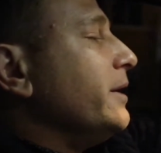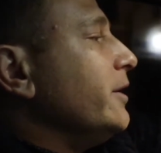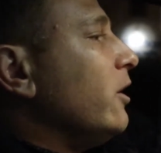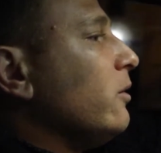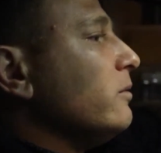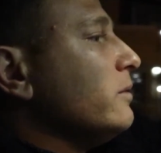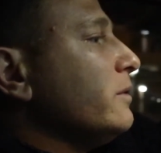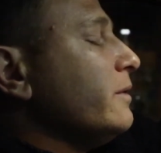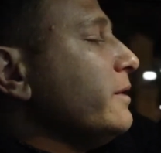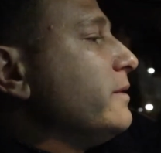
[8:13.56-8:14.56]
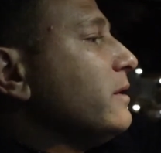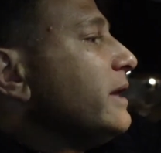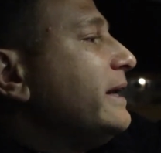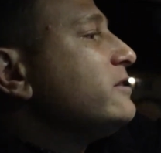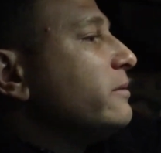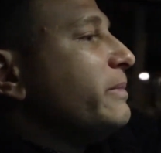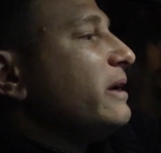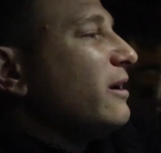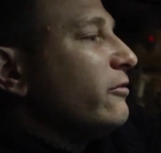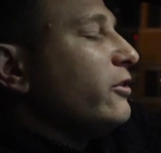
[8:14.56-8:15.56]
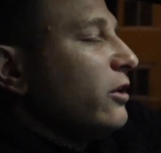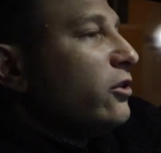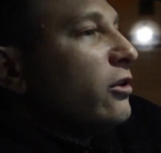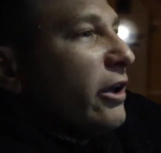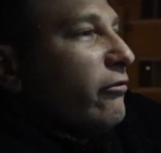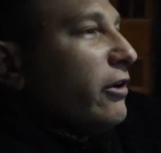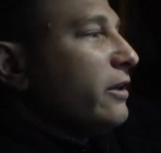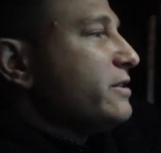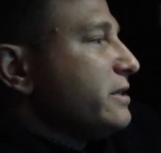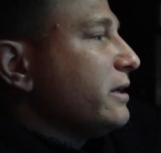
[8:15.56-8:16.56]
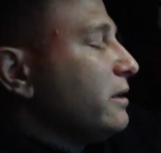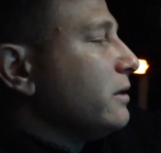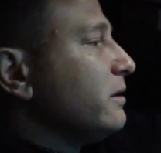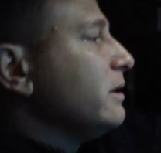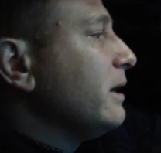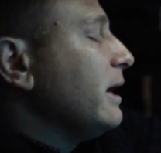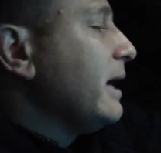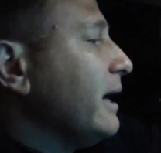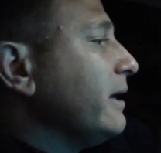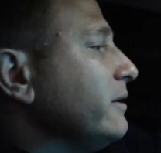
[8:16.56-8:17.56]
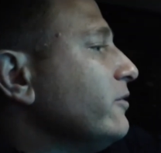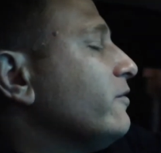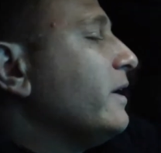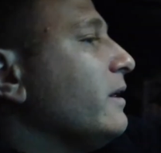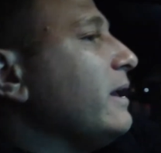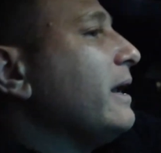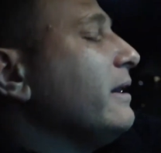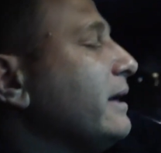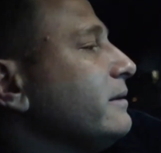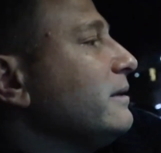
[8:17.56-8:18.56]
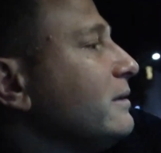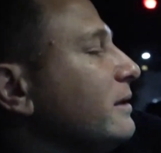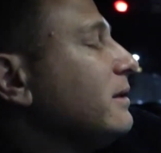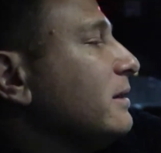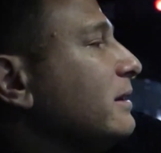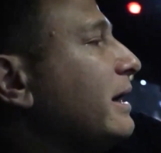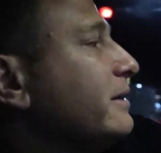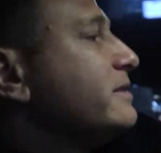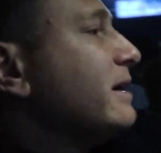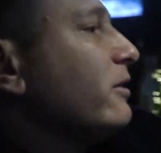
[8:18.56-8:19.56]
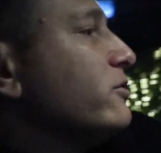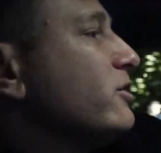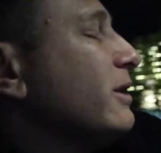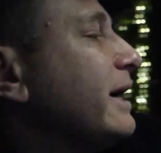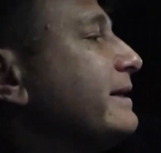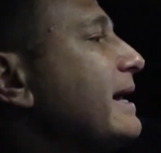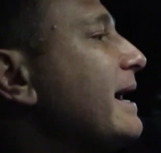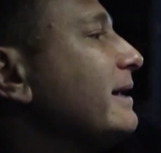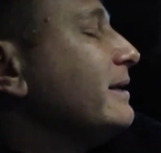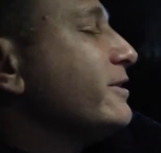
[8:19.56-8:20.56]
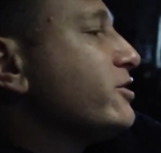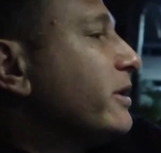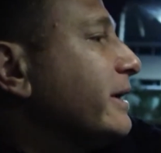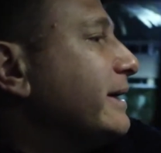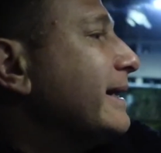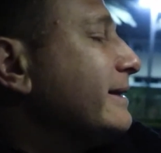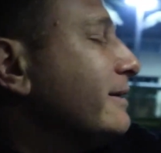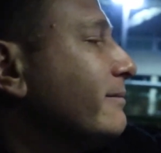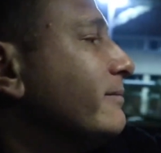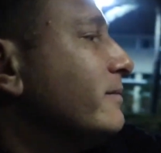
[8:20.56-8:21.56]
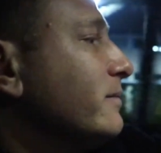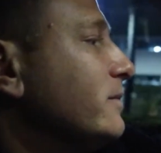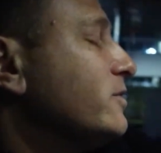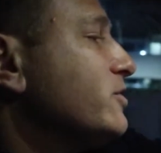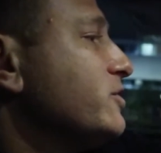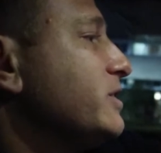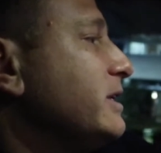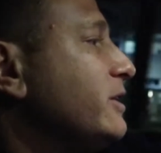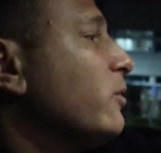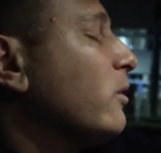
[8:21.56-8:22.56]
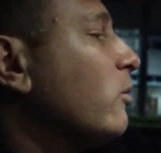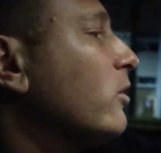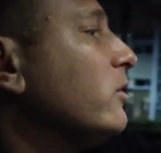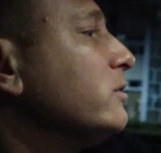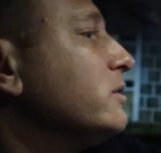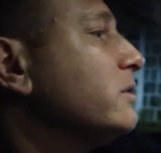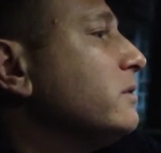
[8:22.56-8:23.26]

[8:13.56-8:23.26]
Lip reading: you know, the lady's up being a little unrealistic, and you'll find a lot of that. A lot of sellers are like that. It's trying to get them to see your world.